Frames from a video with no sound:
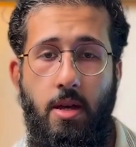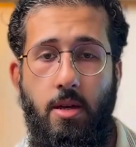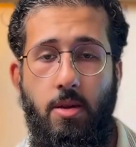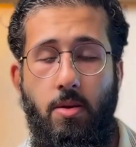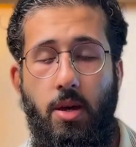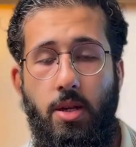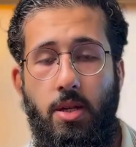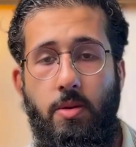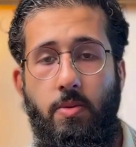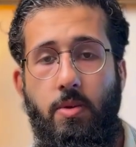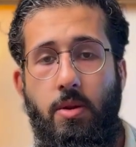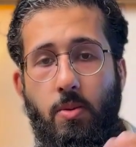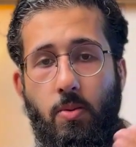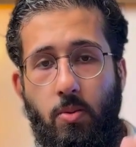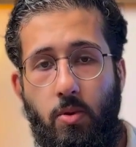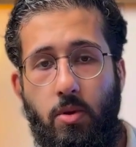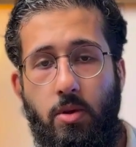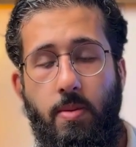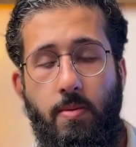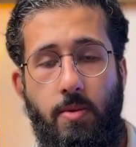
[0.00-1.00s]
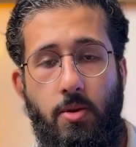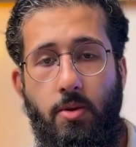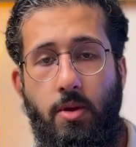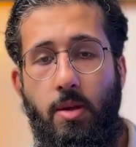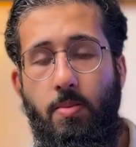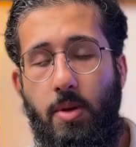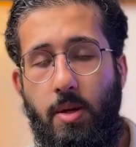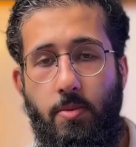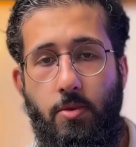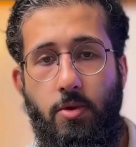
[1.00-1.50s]
You actually want to walk them through in
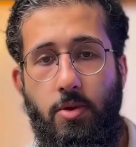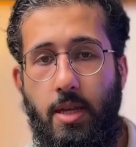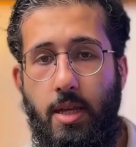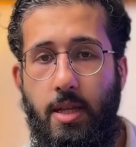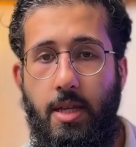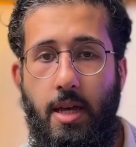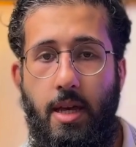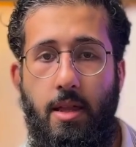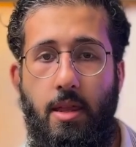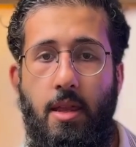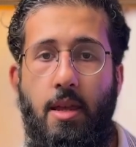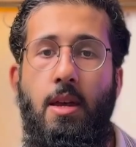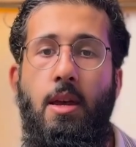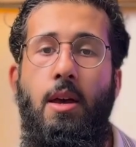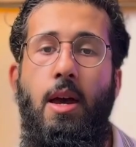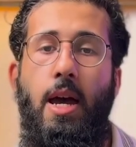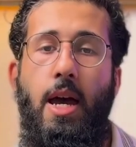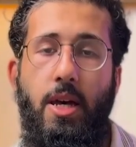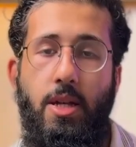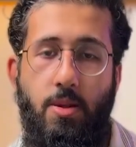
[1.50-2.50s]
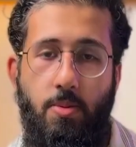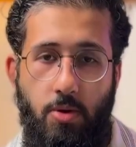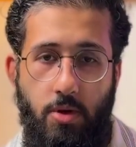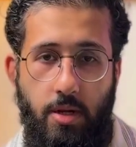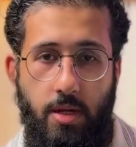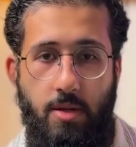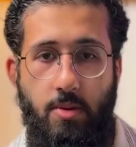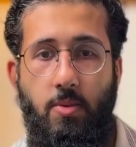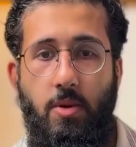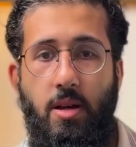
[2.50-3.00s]
a bit more detail how the
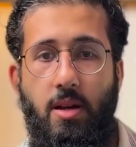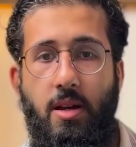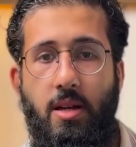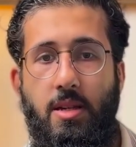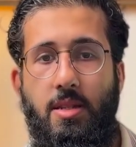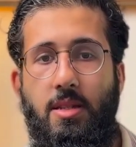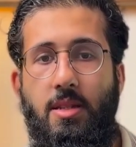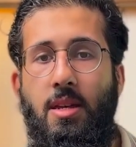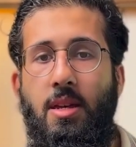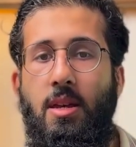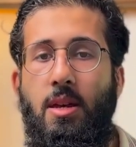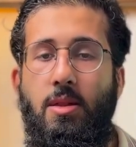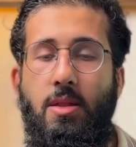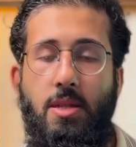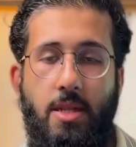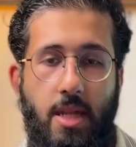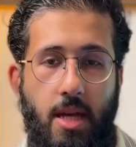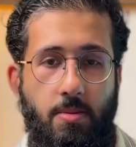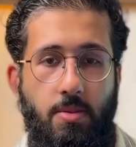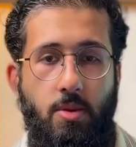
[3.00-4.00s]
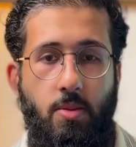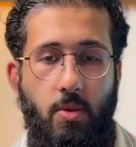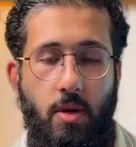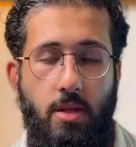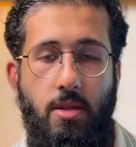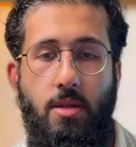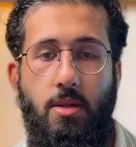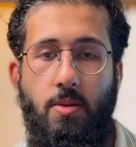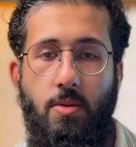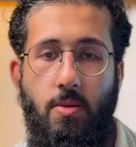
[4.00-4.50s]
product works, steps
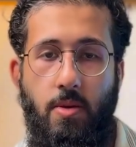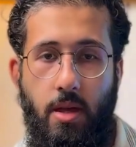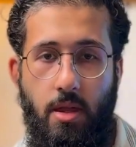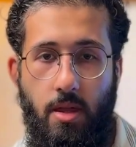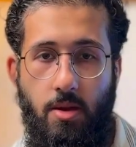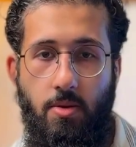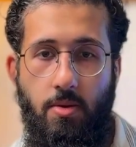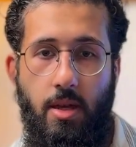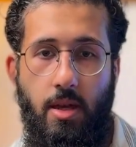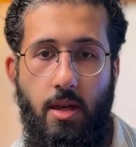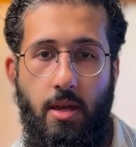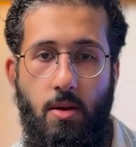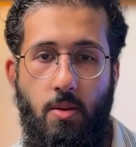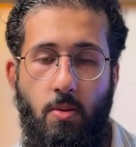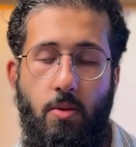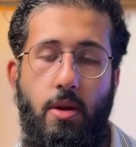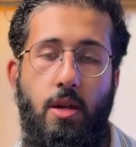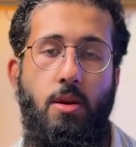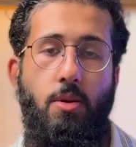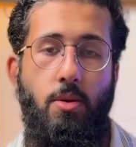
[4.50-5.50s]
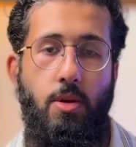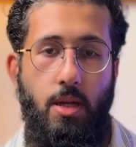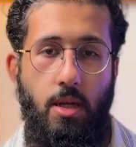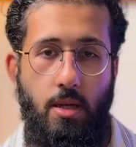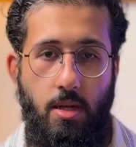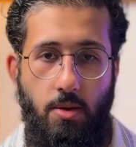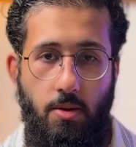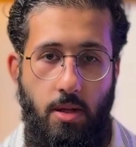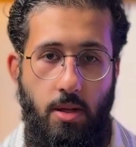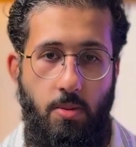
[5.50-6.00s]
1, 2, and 3, what
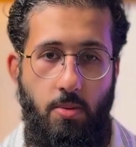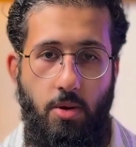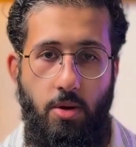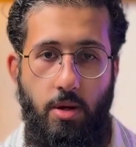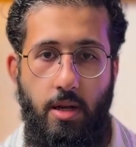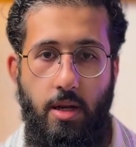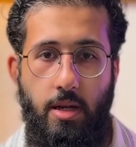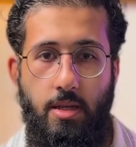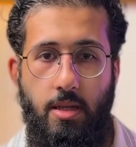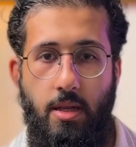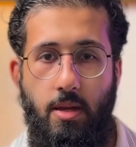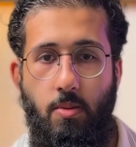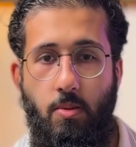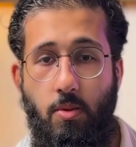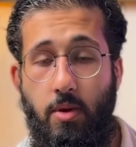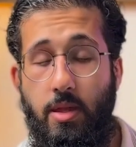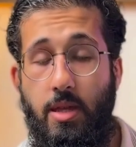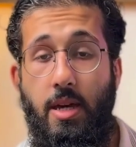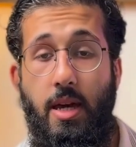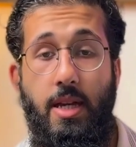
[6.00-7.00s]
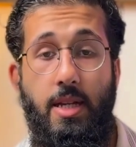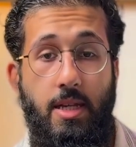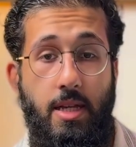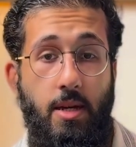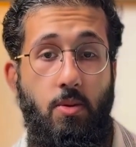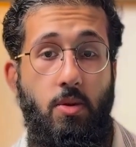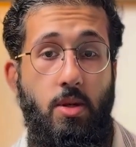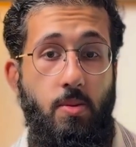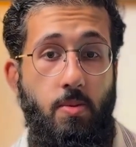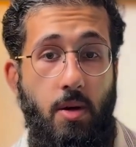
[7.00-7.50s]
ingredients are in the product, what the idea
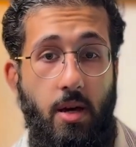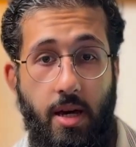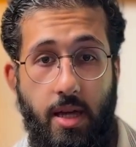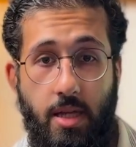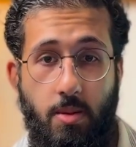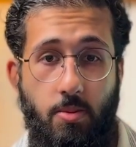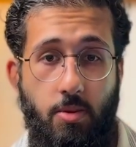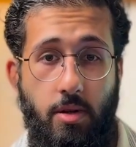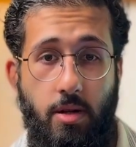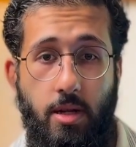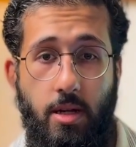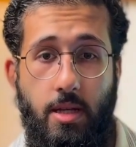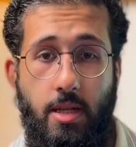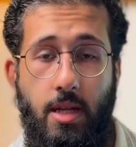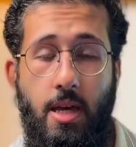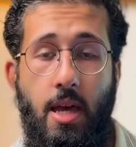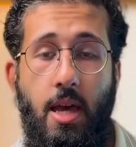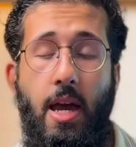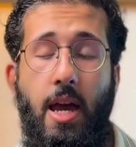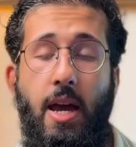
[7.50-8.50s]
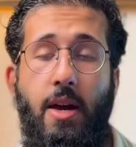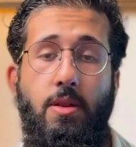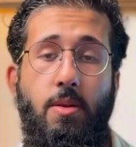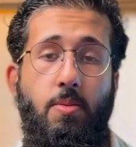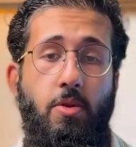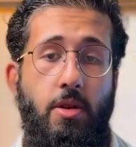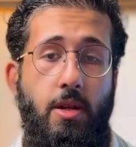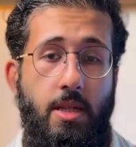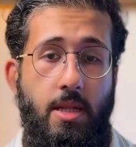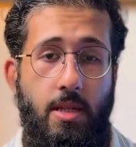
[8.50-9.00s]
was behind the product, how the
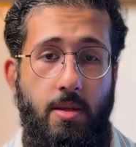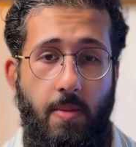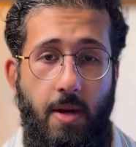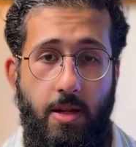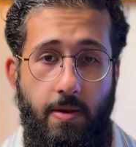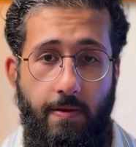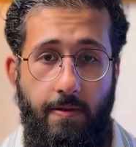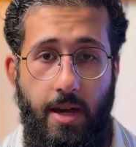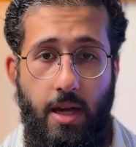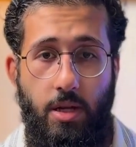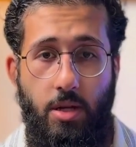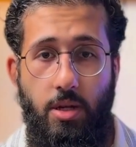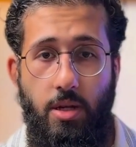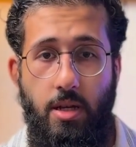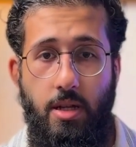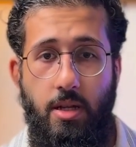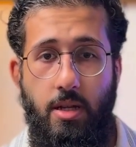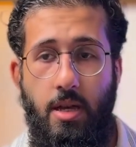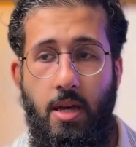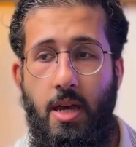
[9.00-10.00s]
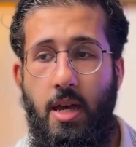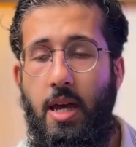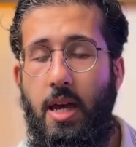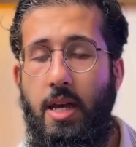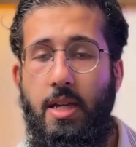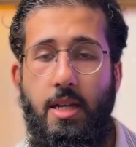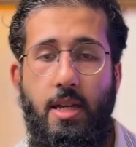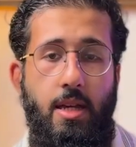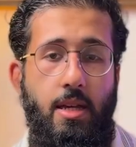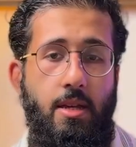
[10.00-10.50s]
product is manufactured,
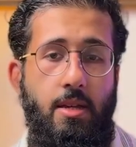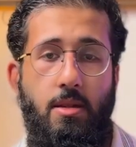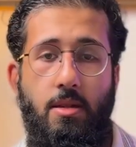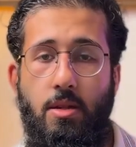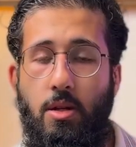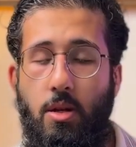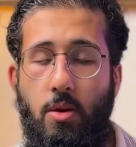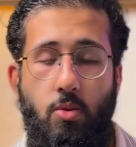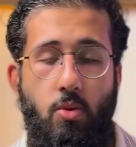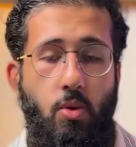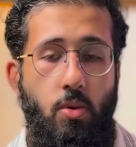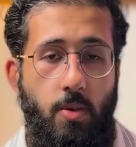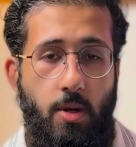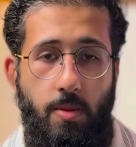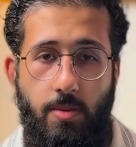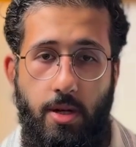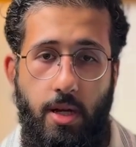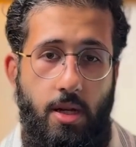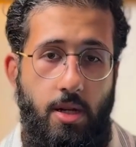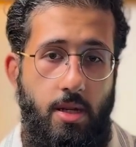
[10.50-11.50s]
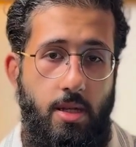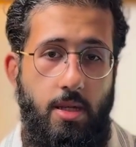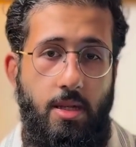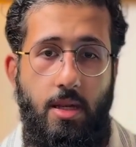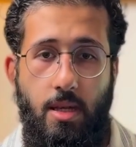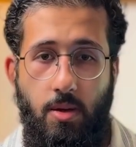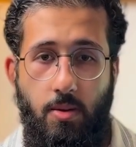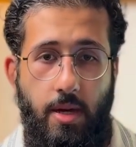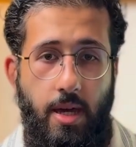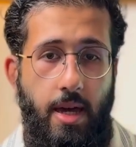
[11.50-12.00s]
any normal objections
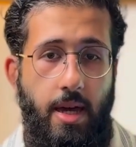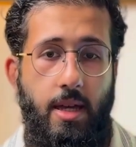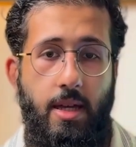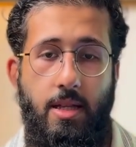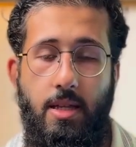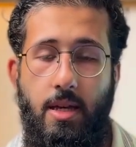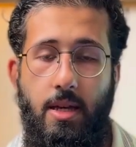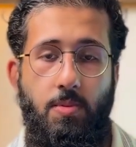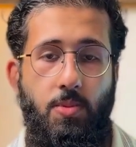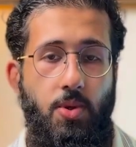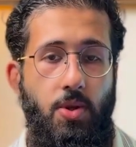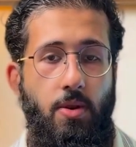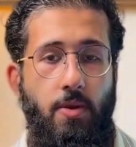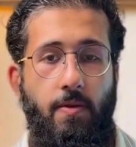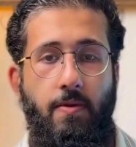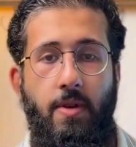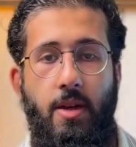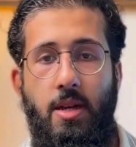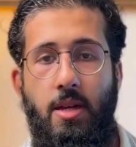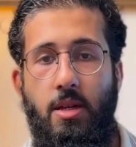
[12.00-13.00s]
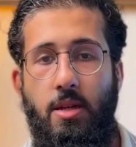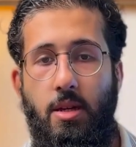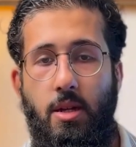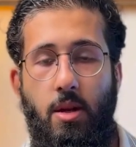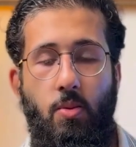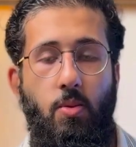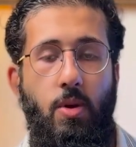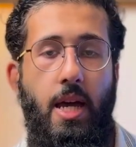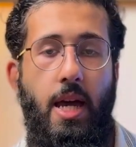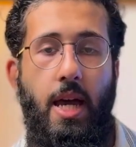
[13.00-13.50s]
that you get in terms of
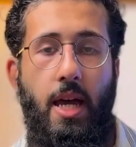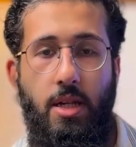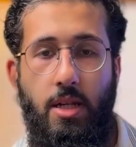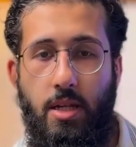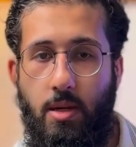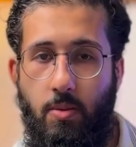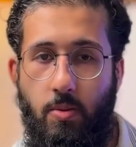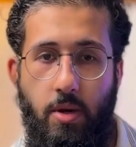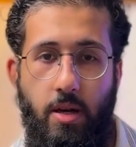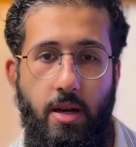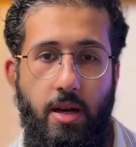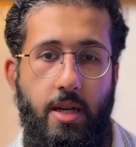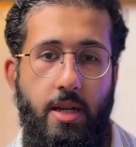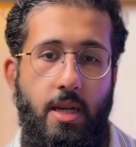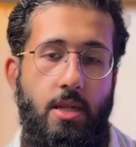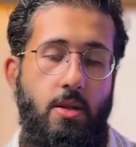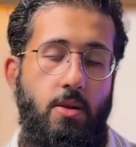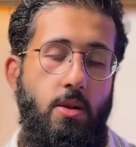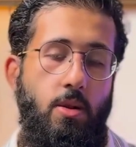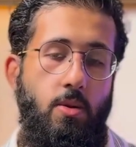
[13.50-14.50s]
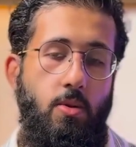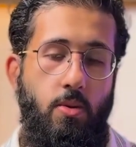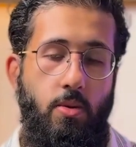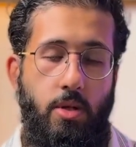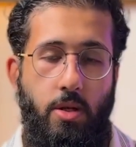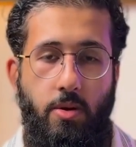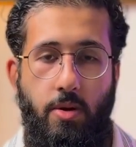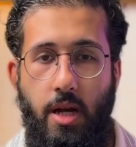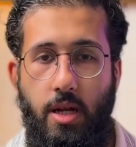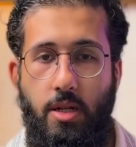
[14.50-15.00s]
will it actually work, is it going to cause
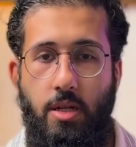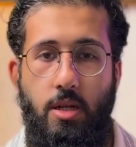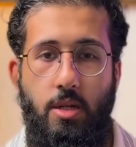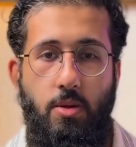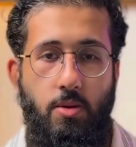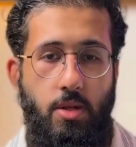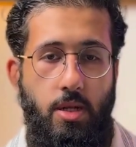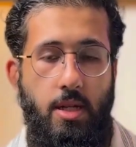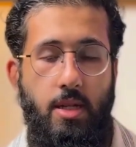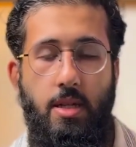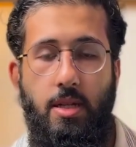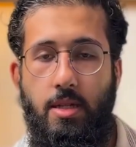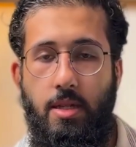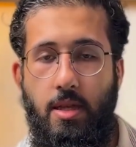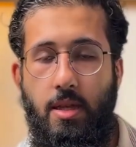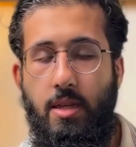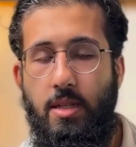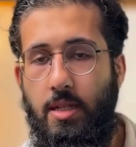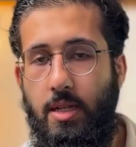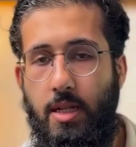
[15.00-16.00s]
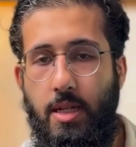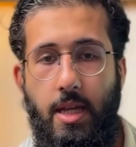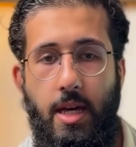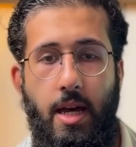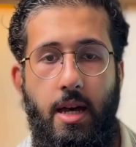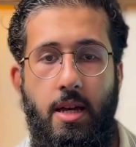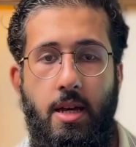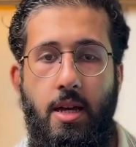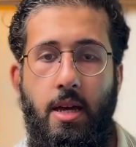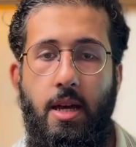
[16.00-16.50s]
crashes or jitters and things like
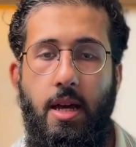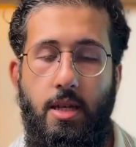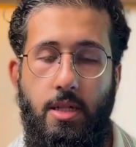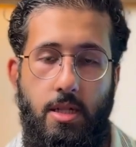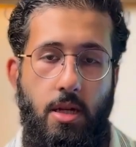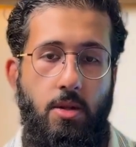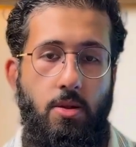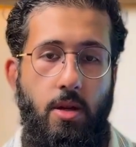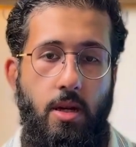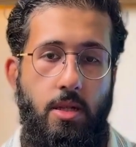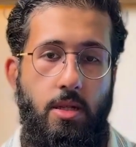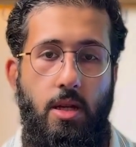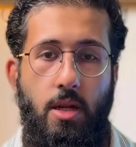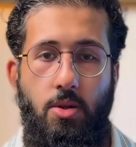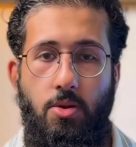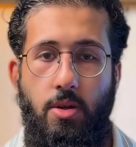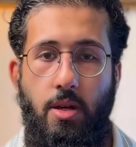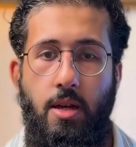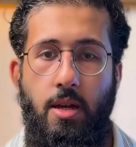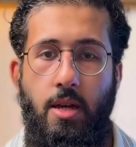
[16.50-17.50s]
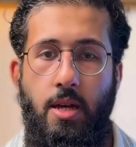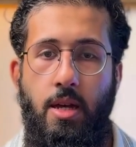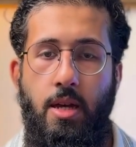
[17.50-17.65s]
that, etc., etc.